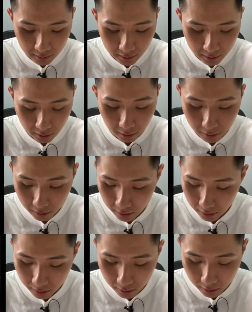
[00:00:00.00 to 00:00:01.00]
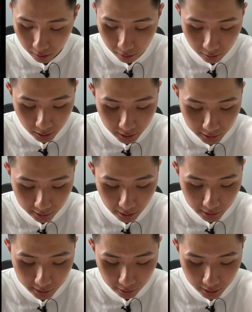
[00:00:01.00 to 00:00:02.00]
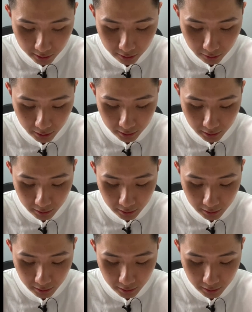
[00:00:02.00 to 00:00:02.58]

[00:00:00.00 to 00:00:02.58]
No. All right, so let's look into it.